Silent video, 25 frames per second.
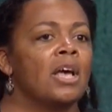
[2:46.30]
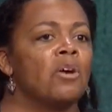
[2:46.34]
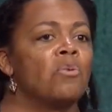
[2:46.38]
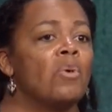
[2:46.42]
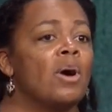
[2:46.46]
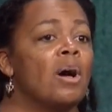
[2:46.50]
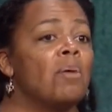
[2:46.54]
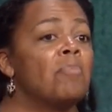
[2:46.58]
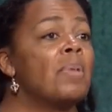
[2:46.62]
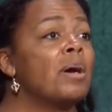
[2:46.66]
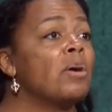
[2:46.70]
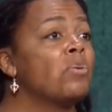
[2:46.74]
And
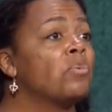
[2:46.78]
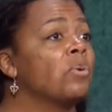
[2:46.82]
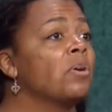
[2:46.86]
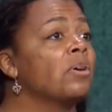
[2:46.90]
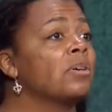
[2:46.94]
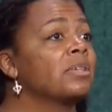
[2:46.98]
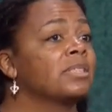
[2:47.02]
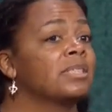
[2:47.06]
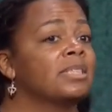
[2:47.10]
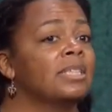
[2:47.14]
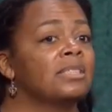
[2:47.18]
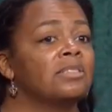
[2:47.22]
while my
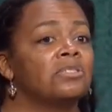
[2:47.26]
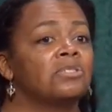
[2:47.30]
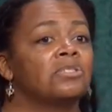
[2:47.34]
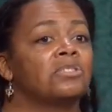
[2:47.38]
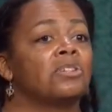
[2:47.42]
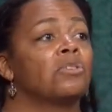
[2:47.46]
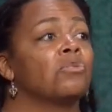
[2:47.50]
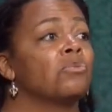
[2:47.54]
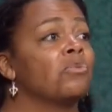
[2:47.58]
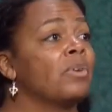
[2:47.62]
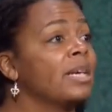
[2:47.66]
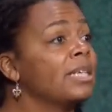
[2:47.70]
work
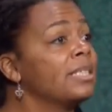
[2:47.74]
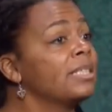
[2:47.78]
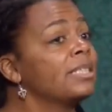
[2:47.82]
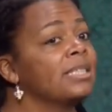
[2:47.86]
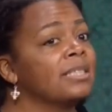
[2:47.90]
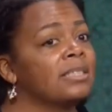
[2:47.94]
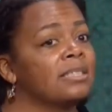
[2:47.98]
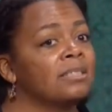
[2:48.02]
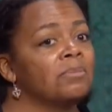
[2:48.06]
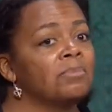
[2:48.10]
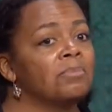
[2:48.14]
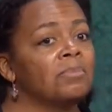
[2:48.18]
centers on
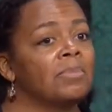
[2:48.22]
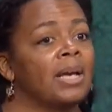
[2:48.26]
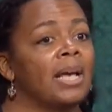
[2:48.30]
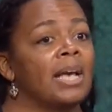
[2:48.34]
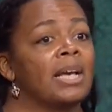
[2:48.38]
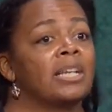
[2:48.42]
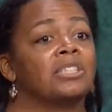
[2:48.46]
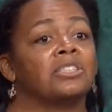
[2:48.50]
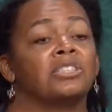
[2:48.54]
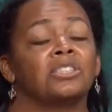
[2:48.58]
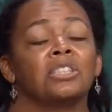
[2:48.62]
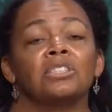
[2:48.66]
racism
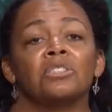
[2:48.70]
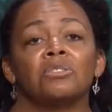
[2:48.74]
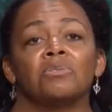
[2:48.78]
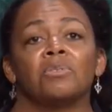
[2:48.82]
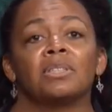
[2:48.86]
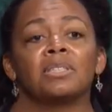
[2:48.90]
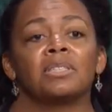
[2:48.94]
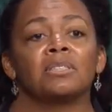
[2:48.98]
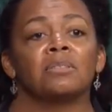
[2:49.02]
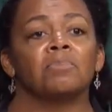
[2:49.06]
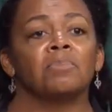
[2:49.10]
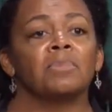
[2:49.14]
and
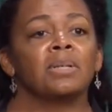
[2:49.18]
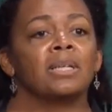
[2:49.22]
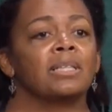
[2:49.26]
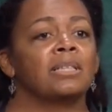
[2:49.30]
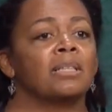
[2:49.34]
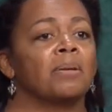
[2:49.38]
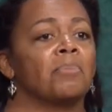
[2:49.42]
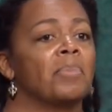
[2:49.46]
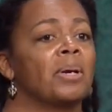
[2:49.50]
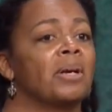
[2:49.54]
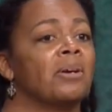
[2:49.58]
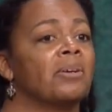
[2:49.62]
genderism
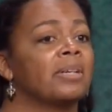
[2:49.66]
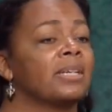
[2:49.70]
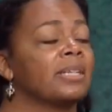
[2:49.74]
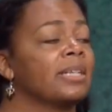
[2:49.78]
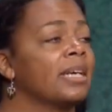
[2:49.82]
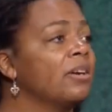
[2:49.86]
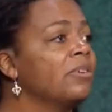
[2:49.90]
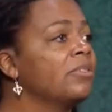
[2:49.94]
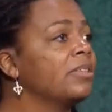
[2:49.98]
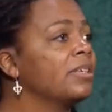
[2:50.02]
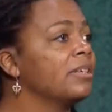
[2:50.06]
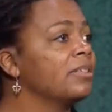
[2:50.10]
in the
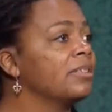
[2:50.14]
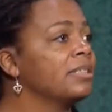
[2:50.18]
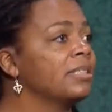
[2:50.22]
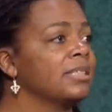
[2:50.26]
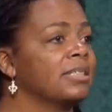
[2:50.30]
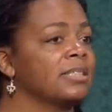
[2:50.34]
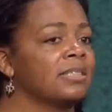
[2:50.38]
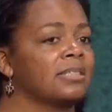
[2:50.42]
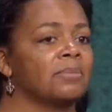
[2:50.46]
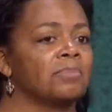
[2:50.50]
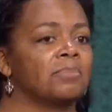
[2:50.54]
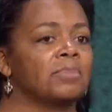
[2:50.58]
American healthcare
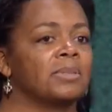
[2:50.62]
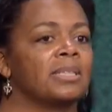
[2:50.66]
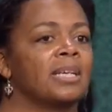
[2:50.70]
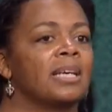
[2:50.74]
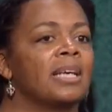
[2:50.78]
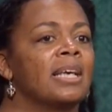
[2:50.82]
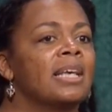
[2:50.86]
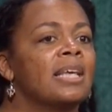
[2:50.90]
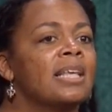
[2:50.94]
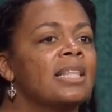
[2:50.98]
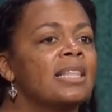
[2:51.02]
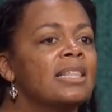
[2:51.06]
systems,
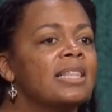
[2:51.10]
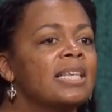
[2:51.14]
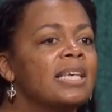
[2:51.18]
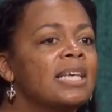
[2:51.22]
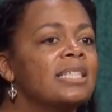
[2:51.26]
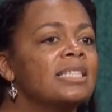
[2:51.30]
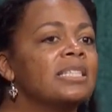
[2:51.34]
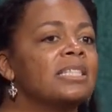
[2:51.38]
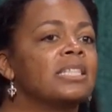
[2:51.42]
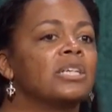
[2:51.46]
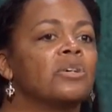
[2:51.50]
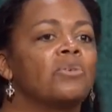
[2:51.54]

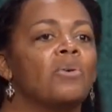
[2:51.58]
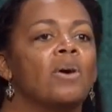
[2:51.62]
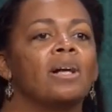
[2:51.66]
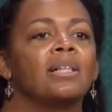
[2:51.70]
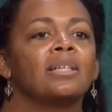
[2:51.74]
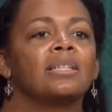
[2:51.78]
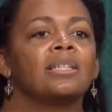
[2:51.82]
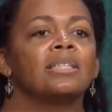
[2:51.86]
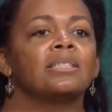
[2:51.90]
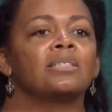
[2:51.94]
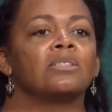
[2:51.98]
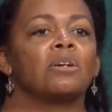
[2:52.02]
these
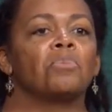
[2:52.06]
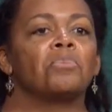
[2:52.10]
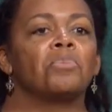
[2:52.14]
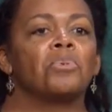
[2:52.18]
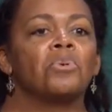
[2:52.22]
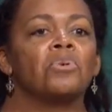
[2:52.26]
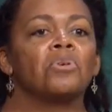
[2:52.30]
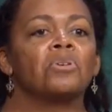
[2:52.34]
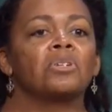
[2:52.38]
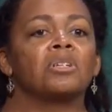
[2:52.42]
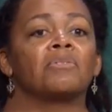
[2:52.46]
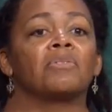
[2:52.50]
inequalities are
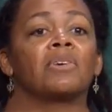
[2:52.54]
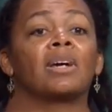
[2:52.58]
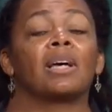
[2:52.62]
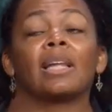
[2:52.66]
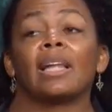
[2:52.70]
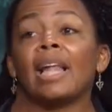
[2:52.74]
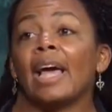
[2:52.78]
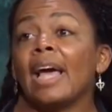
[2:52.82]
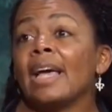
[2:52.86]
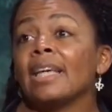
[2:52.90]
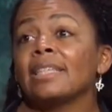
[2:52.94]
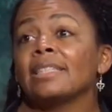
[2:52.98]
born of
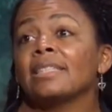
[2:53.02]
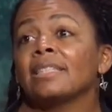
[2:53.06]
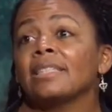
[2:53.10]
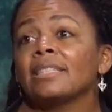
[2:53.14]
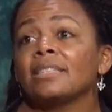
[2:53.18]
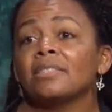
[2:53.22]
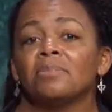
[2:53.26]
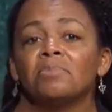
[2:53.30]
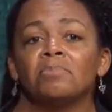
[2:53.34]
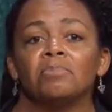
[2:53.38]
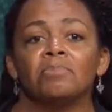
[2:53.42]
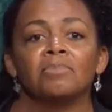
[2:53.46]

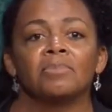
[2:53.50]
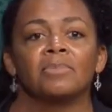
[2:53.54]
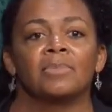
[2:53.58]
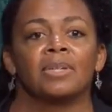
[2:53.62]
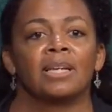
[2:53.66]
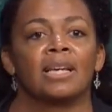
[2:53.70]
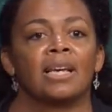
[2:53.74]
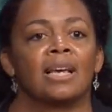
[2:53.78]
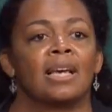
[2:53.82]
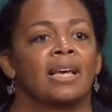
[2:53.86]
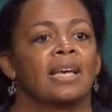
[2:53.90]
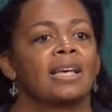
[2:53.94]
classism,
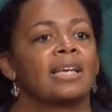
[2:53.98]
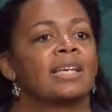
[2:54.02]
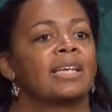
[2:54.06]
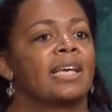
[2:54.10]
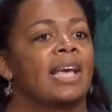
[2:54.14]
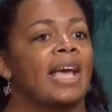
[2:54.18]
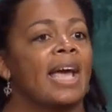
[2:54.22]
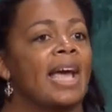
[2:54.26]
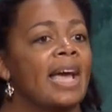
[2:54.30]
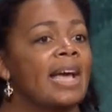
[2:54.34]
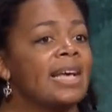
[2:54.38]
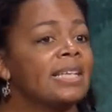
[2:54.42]

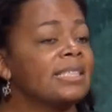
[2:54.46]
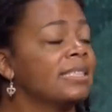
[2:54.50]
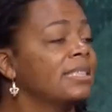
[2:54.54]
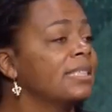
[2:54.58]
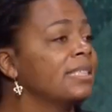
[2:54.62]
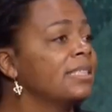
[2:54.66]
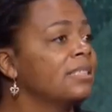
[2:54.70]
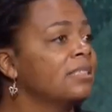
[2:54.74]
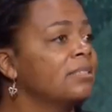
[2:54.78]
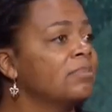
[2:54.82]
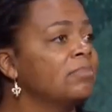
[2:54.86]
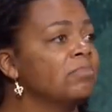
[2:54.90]

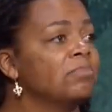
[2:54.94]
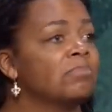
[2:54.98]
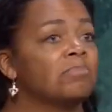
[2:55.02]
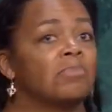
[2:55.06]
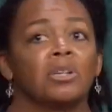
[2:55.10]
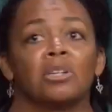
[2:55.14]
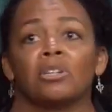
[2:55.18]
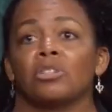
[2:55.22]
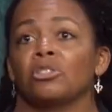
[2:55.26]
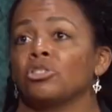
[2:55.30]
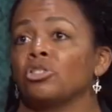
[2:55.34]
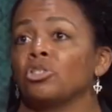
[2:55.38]
casteism,
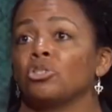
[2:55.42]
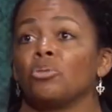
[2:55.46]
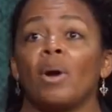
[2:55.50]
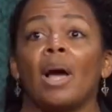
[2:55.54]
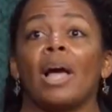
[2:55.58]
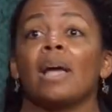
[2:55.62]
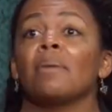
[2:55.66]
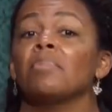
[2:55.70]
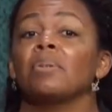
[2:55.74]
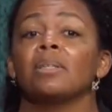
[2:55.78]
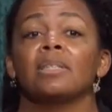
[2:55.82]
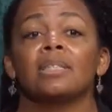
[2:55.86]

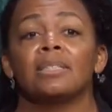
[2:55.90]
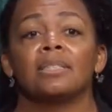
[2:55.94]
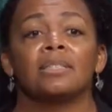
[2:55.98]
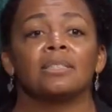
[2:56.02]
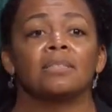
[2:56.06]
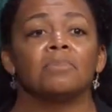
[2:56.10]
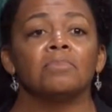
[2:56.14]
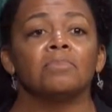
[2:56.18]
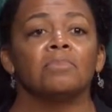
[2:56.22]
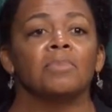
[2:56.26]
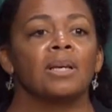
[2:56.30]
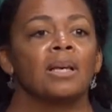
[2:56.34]

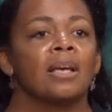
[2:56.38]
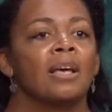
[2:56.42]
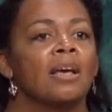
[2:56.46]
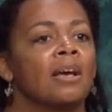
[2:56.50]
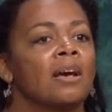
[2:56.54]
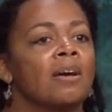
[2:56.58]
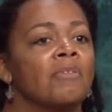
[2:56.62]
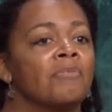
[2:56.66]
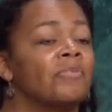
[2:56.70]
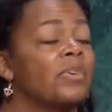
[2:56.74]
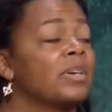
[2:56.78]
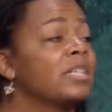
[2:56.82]
tribalism,
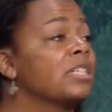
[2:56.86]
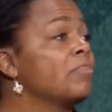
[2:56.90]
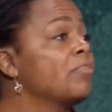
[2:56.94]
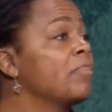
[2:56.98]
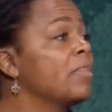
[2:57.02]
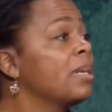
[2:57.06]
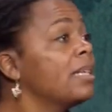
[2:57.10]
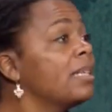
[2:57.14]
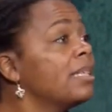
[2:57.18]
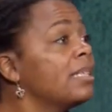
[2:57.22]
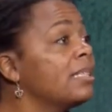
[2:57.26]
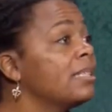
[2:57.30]

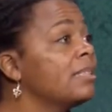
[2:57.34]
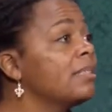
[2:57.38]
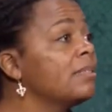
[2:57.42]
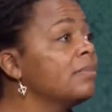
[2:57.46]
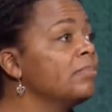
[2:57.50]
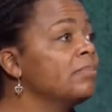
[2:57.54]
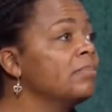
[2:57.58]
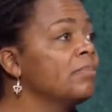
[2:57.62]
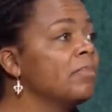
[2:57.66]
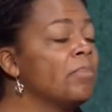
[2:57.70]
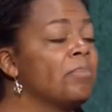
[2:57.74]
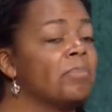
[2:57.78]

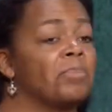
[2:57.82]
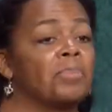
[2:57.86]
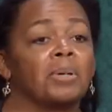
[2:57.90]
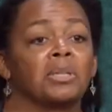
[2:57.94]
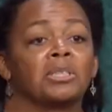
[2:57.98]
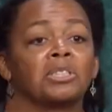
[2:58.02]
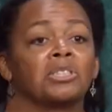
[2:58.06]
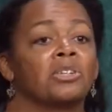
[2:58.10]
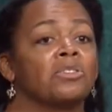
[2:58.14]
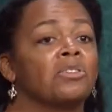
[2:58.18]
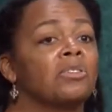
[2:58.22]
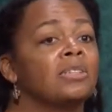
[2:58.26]
fundamentalism,
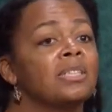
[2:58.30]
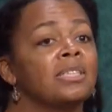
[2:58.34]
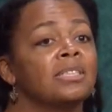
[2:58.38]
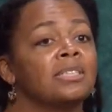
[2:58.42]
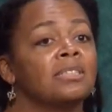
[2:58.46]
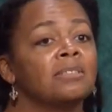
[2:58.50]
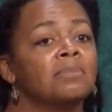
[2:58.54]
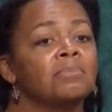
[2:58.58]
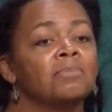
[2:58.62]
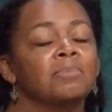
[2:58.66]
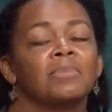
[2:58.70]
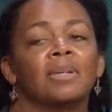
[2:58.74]

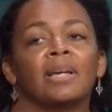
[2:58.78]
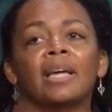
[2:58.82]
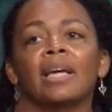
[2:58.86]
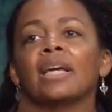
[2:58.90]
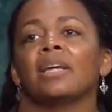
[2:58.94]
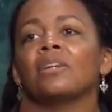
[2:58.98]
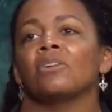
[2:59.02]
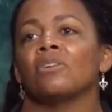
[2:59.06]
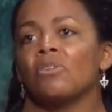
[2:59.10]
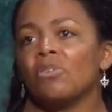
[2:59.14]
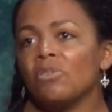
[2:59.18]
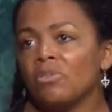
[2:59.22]
paternalism,
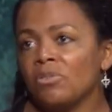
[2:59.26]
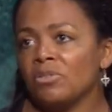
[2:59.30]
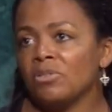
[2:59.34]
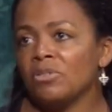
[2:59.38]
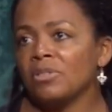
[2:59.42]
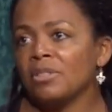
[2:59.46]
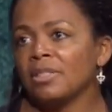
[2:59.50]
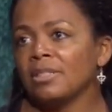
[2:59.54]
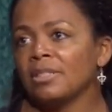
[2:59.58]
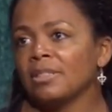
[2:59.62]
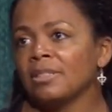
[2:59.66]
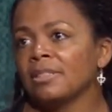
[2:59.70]
and
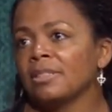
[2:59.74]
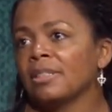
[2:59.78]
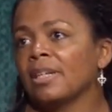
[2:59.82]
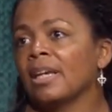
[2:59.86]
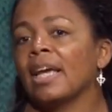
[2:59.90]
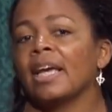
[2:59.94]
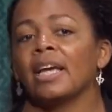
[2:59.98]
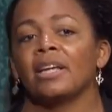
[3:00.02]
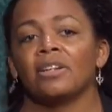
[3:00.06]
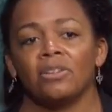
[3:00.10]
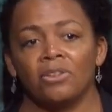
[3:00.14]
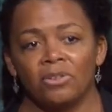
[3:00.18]
on
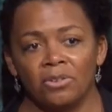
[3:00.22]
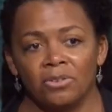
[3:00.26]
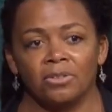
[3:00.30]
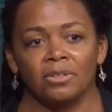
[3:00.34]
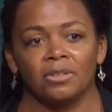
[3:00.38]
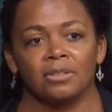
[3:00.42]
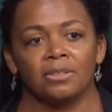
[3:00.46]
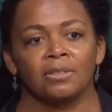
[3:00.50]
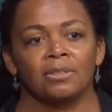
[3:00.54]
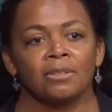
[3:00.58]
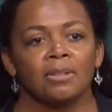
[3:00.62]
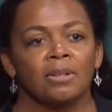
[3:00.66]
and
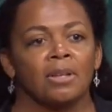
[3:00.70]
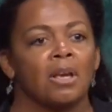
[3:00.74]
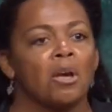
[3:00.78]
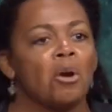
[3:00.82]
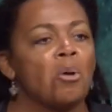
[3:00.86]
on.